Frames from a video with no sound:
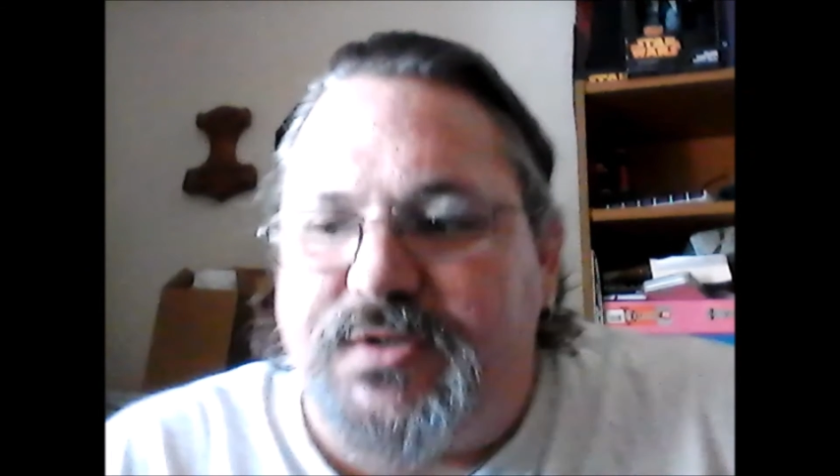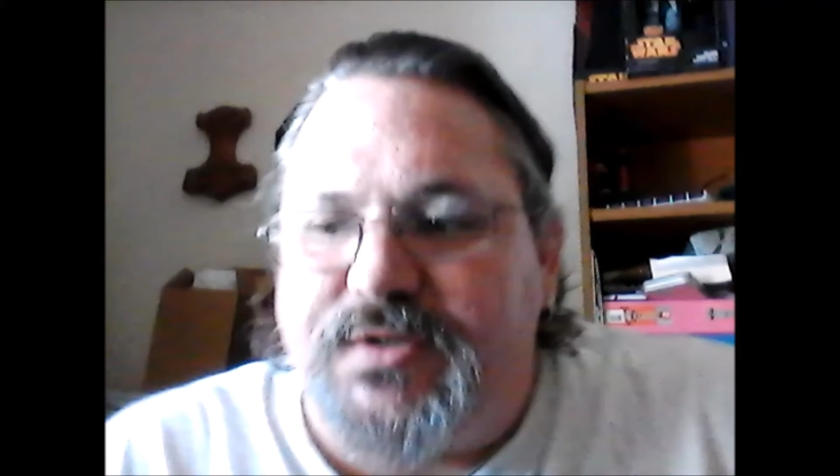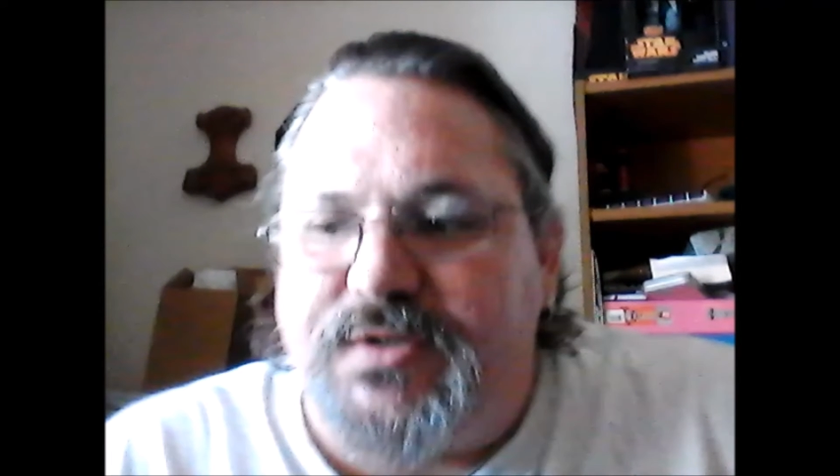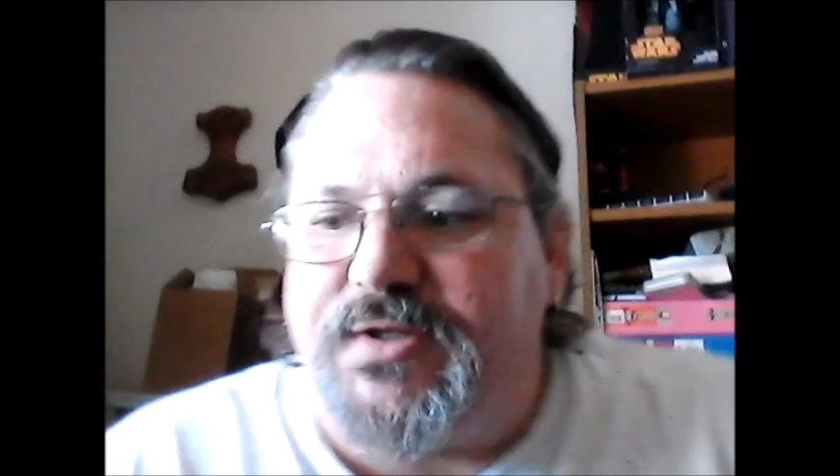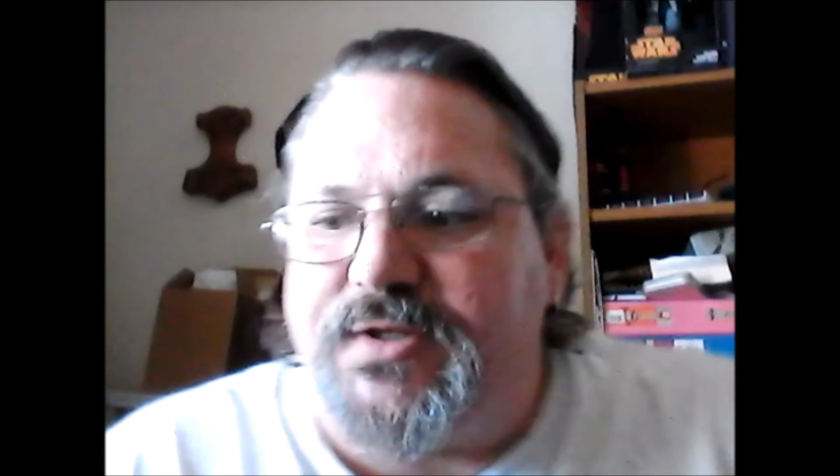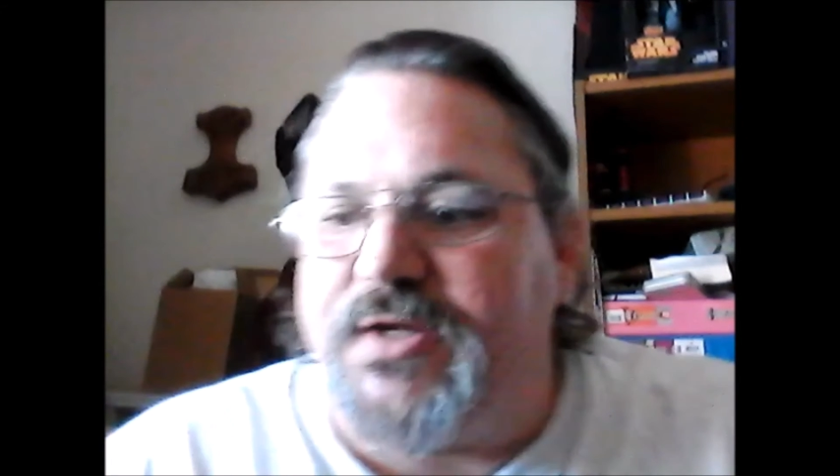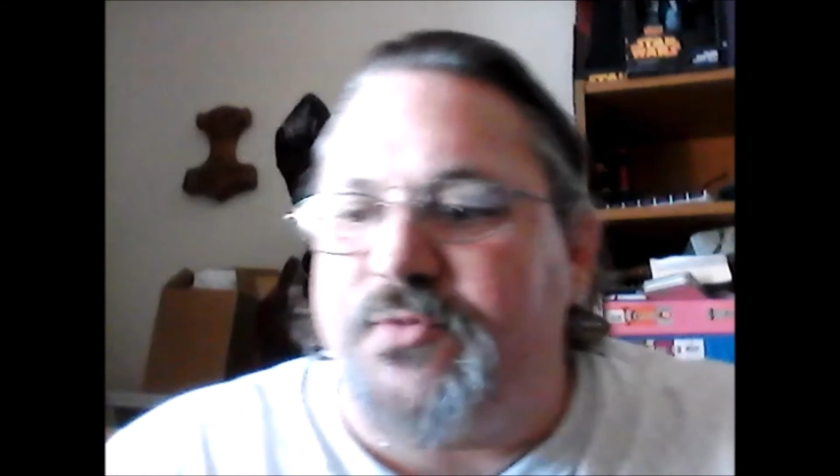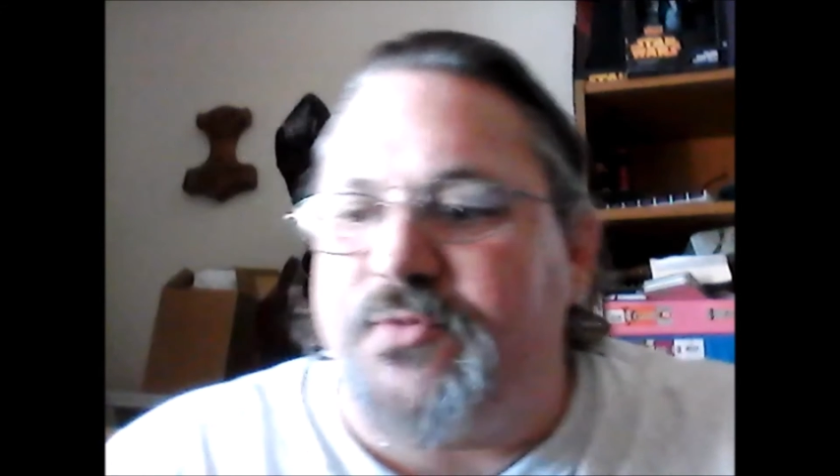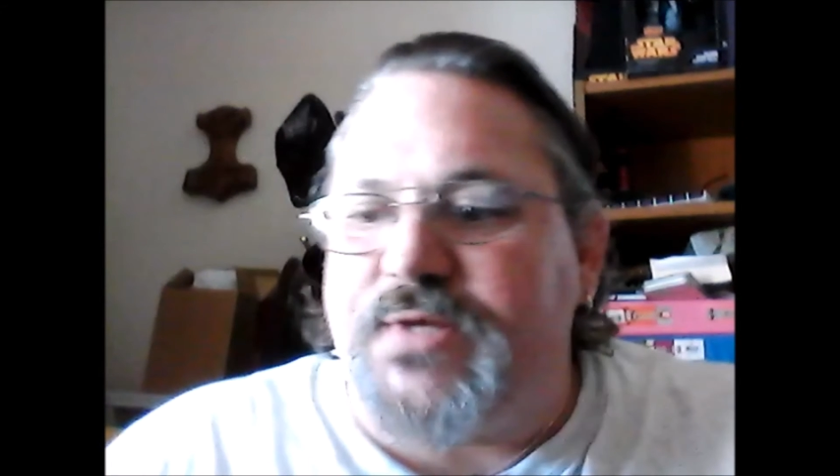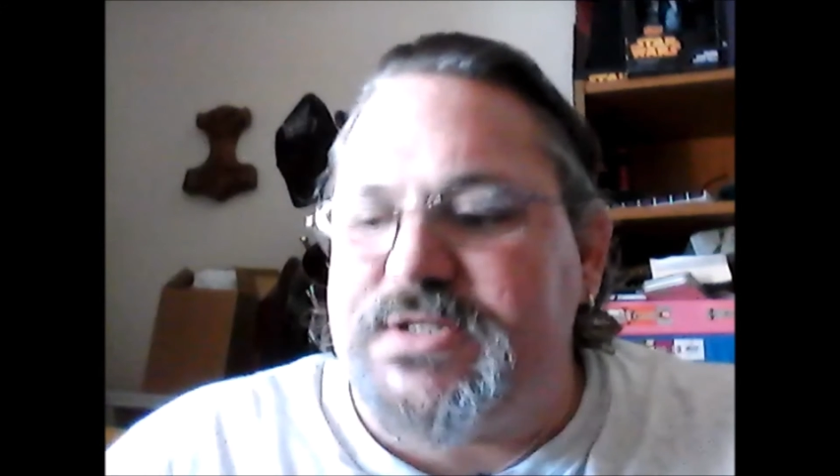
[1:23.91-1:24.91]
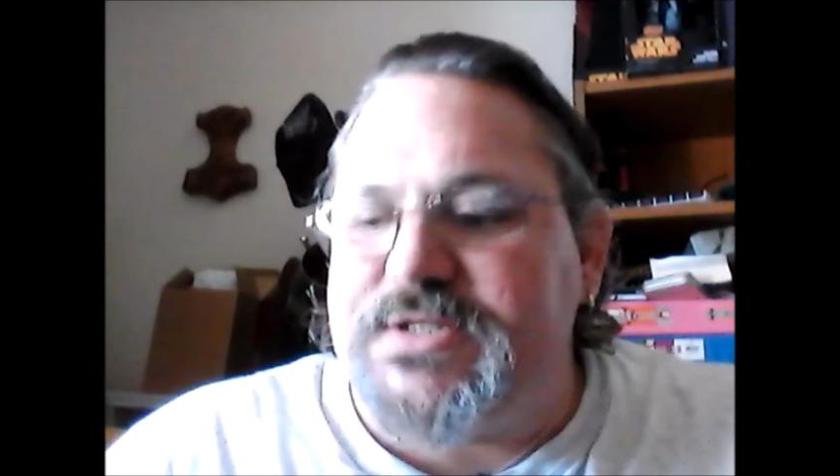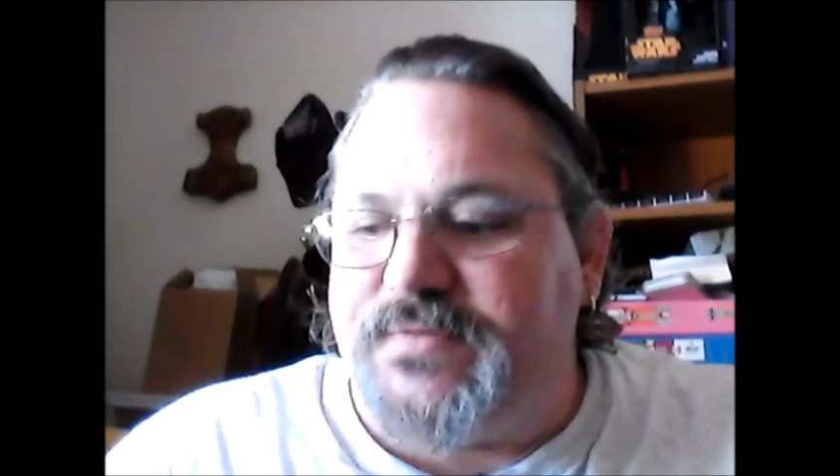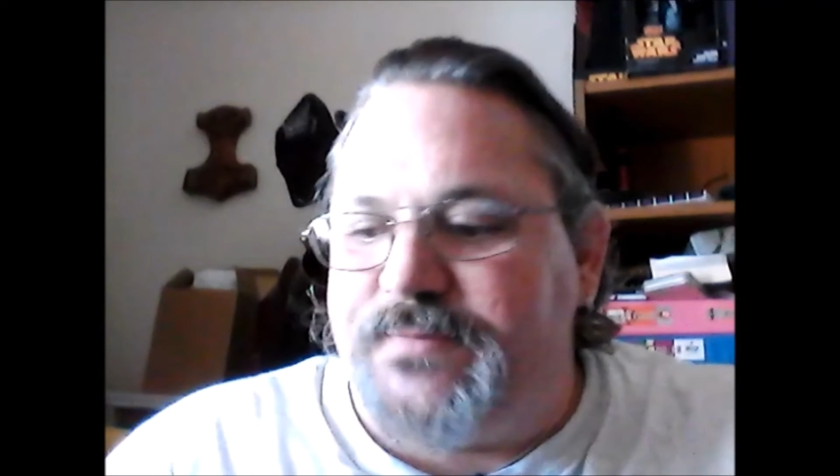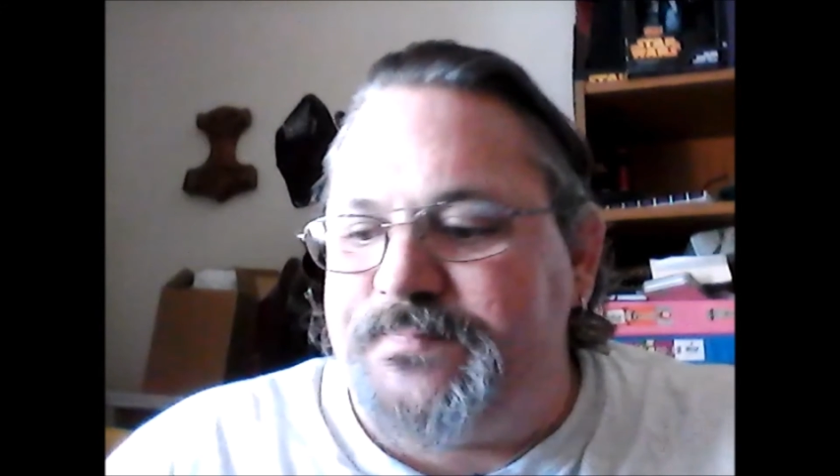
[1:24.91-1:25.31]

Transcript: The rest of them